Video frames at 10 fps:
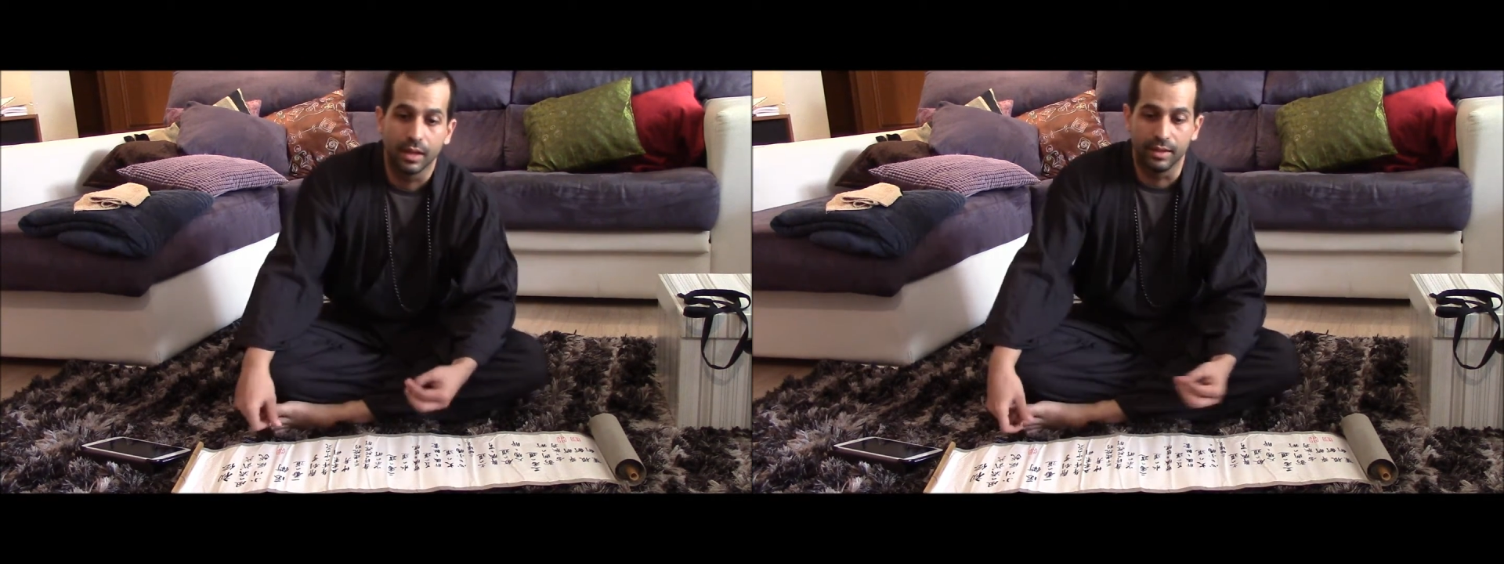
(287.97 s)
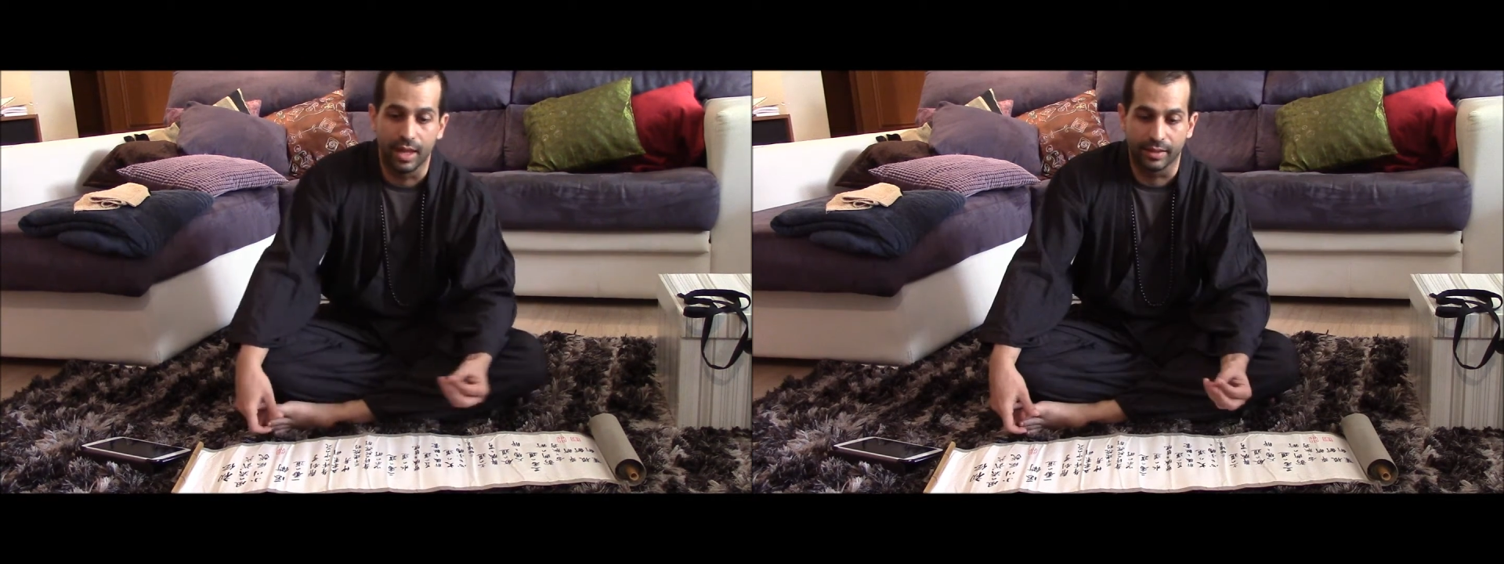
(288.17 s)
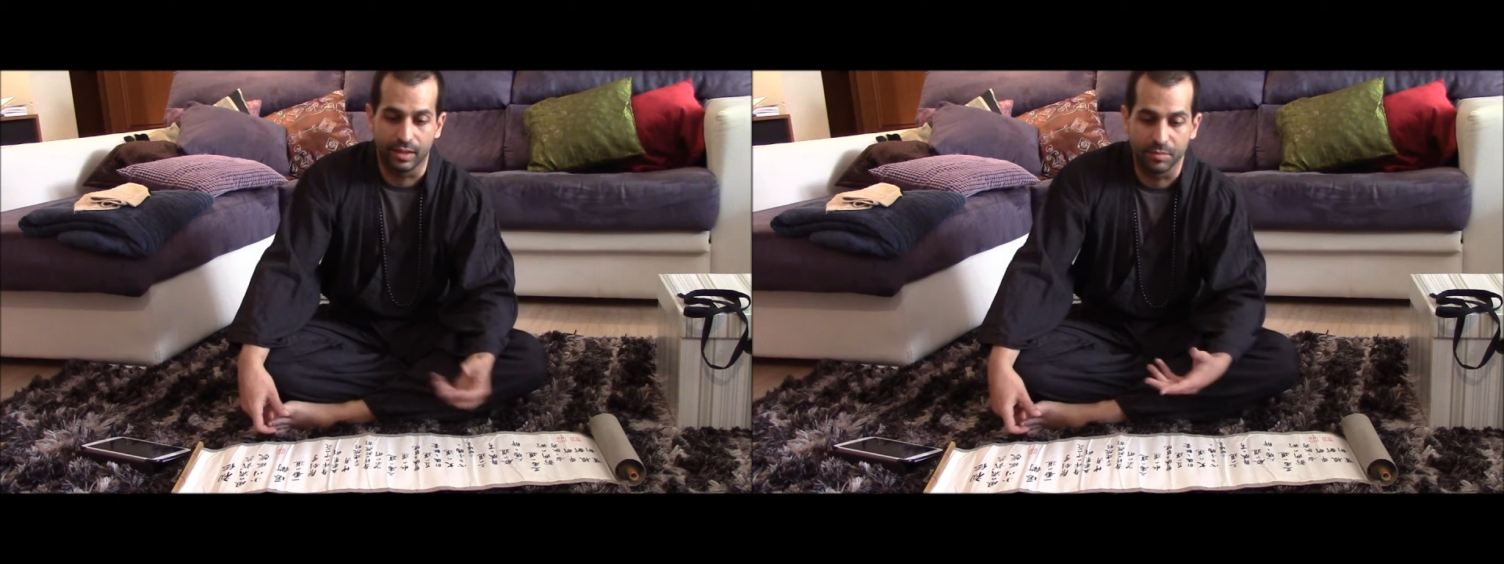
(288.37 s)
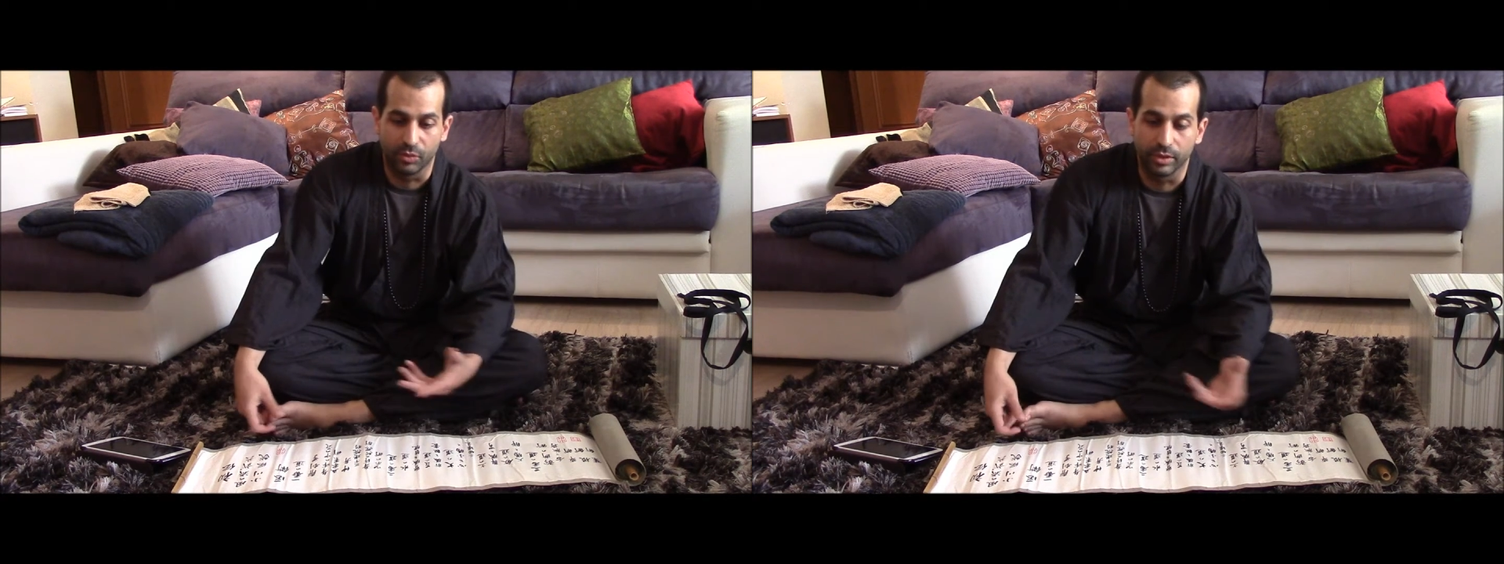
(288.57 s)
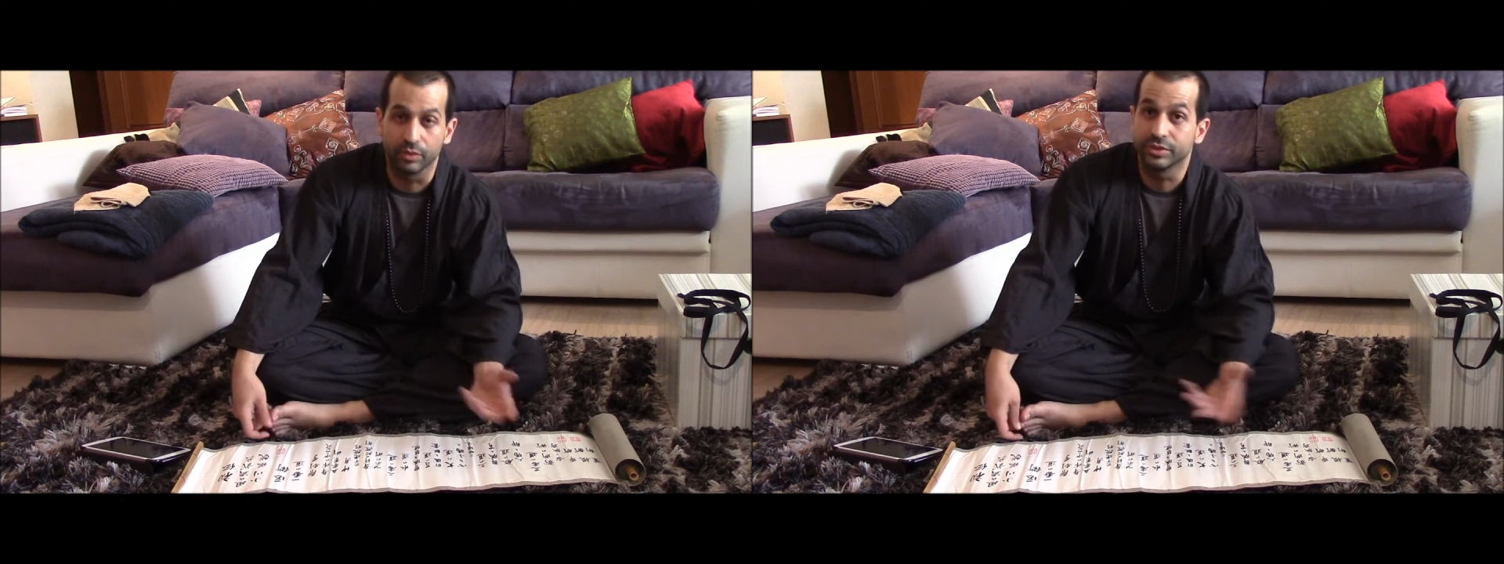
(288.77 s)
that can be
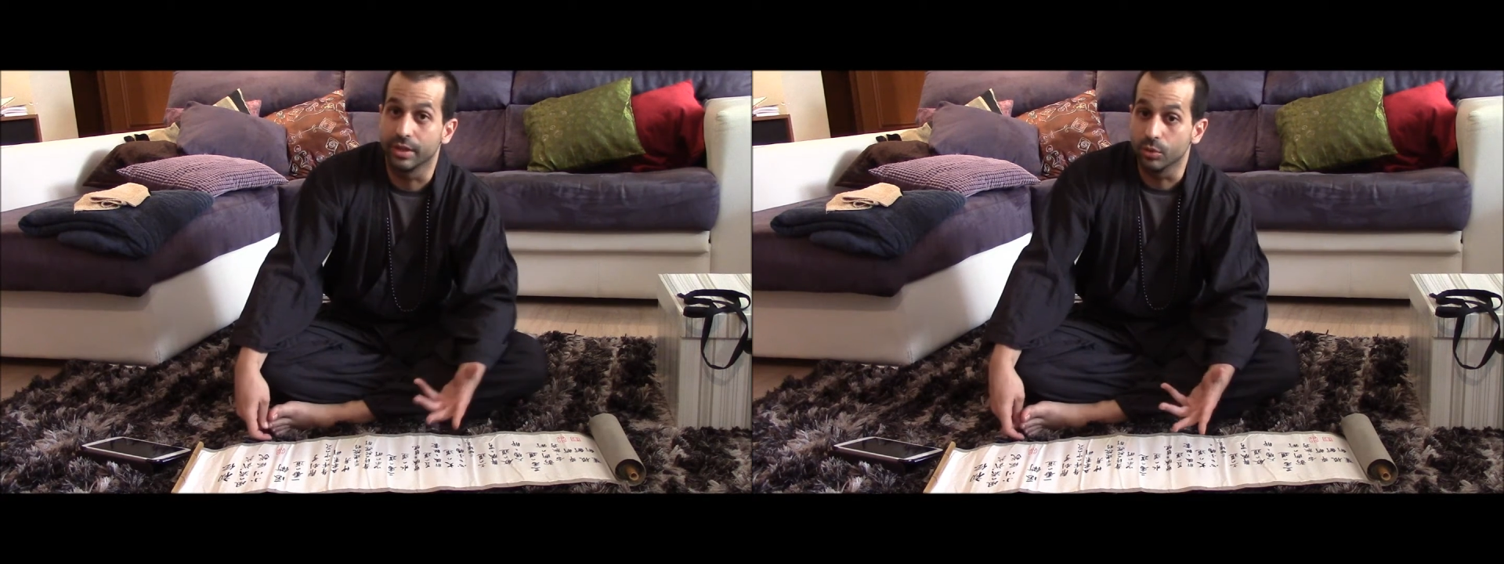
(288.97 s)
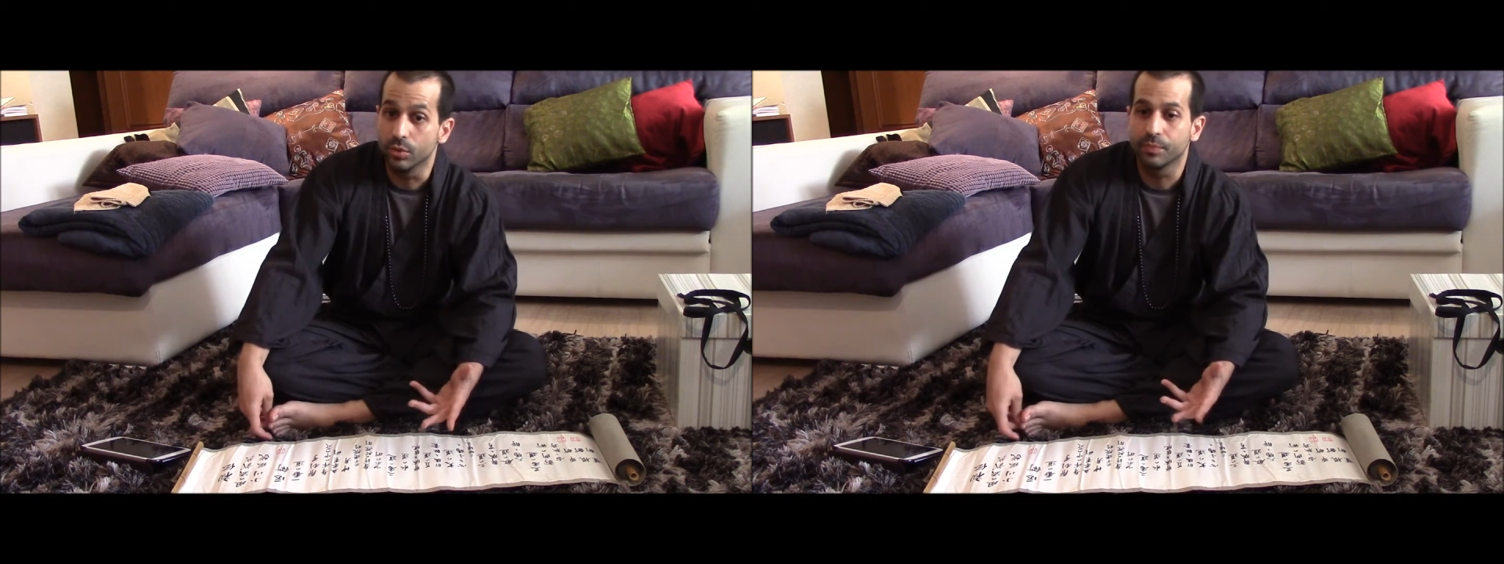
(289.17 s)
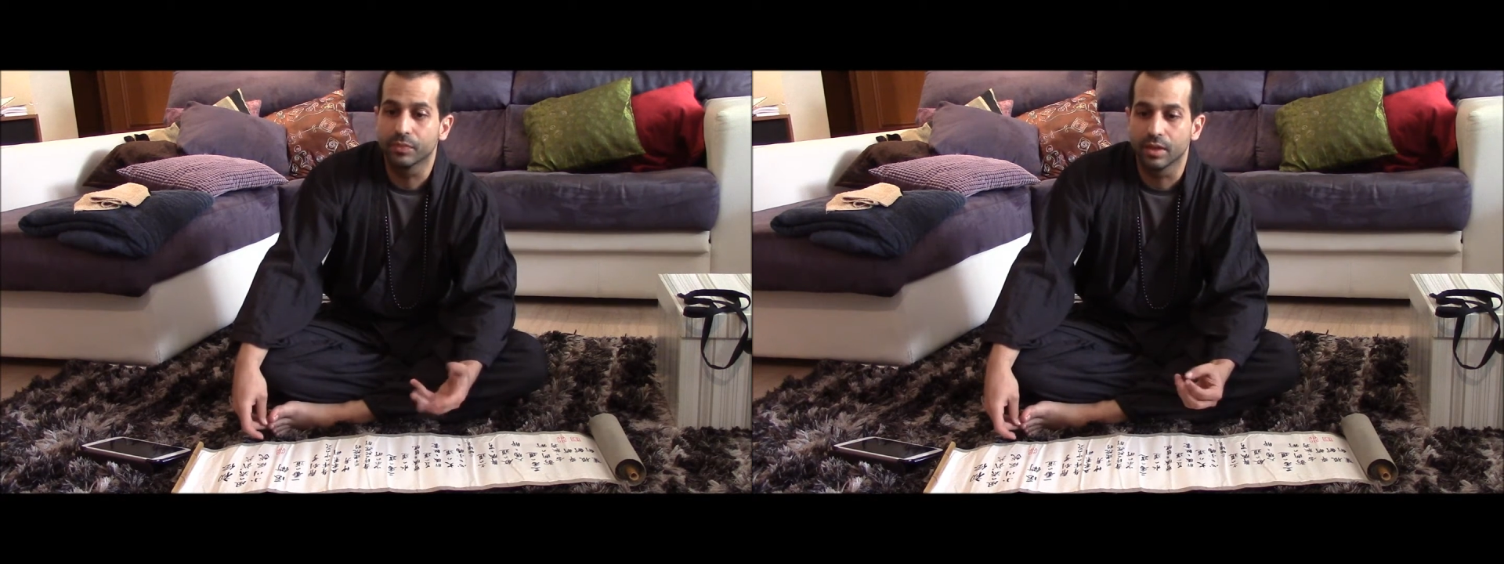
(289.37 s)
read osa.eru,